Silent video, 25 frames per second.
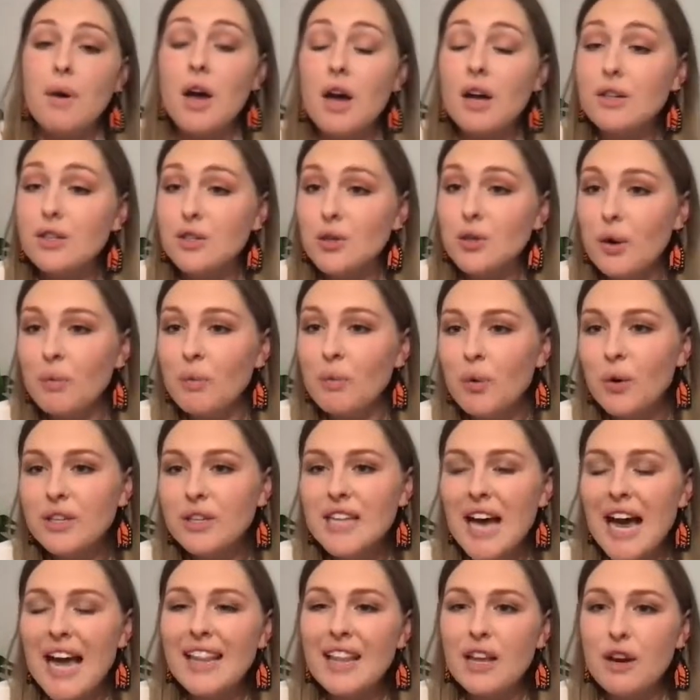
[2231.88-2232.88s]
So I'm going to
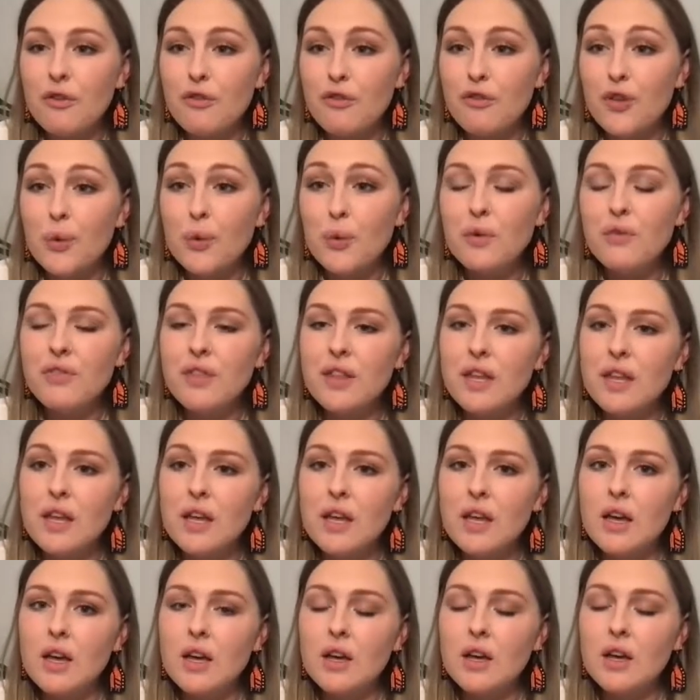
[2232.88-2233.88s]
highlight a few of
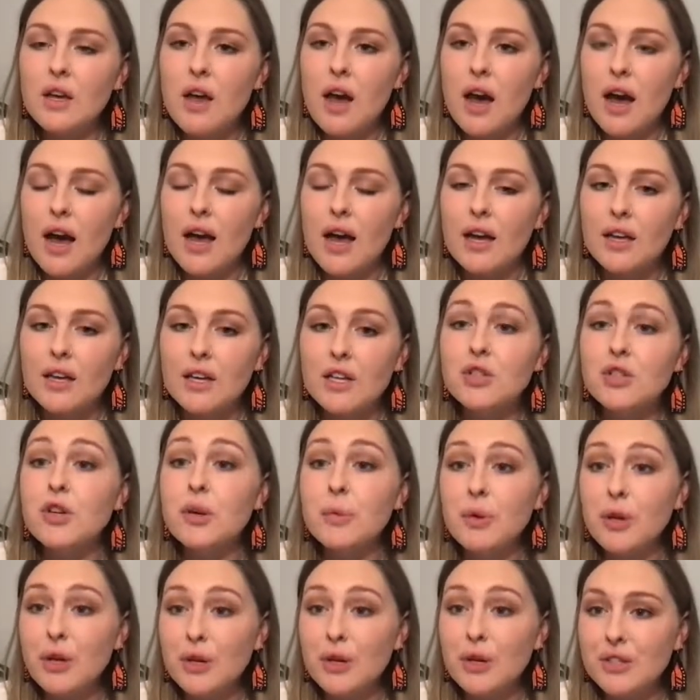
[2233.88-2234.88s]
the
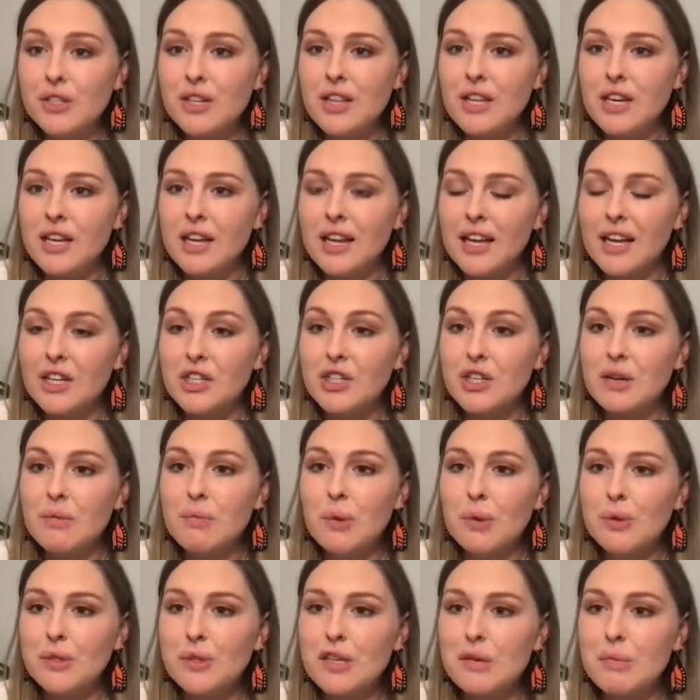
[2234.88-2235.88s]
contributors to the collection,
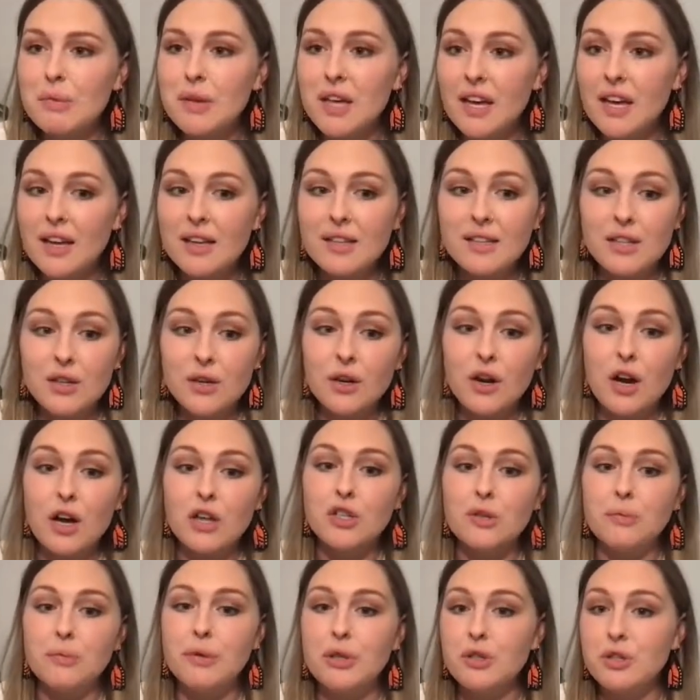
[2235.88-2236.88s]
mostly because their
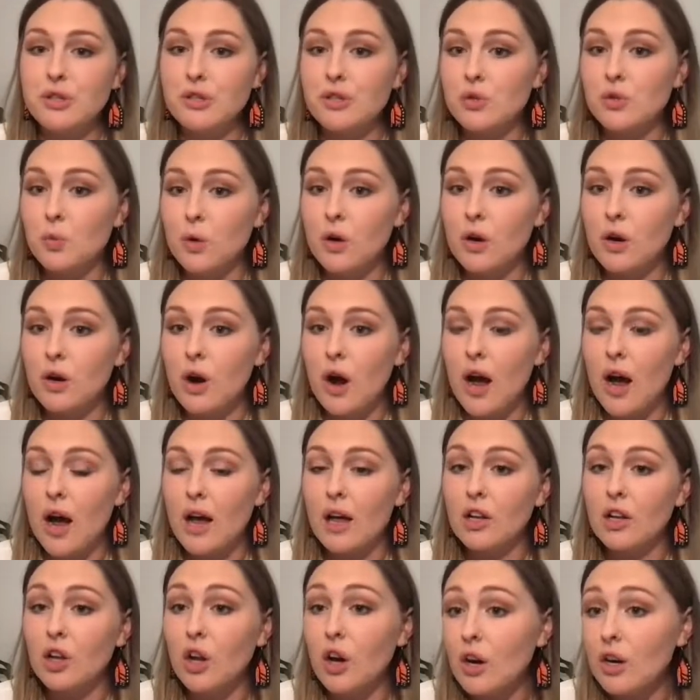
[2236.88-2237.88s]
contributions were
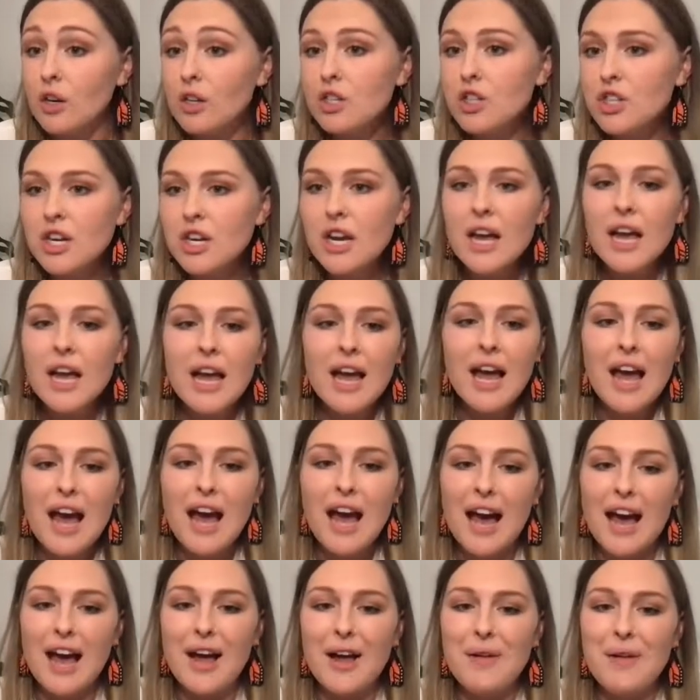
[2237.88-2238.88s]
large,
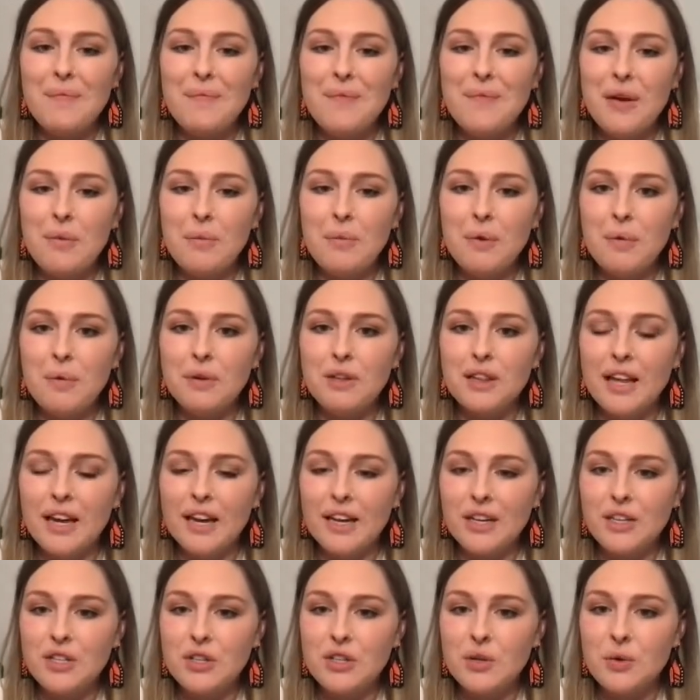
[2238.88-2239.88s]
and we would
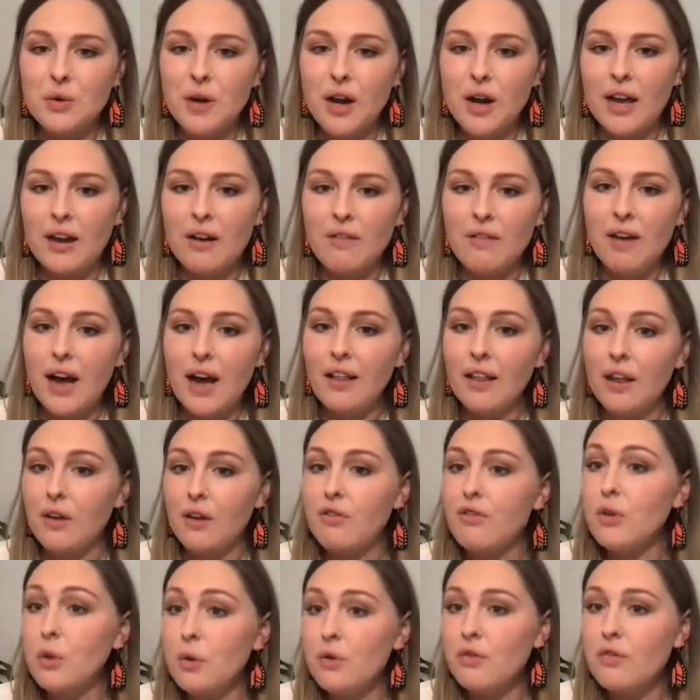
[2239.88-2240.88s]
like to kind of highlight a
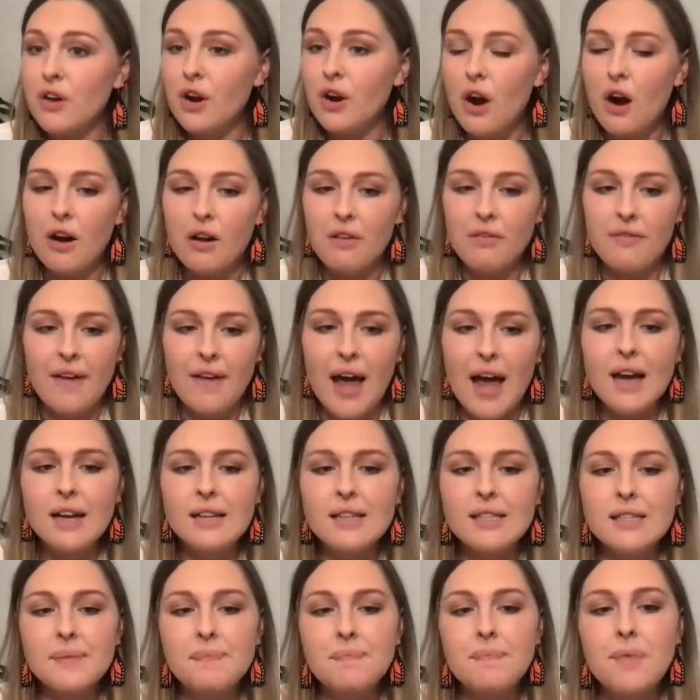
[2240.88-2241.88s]
few of their artifacts.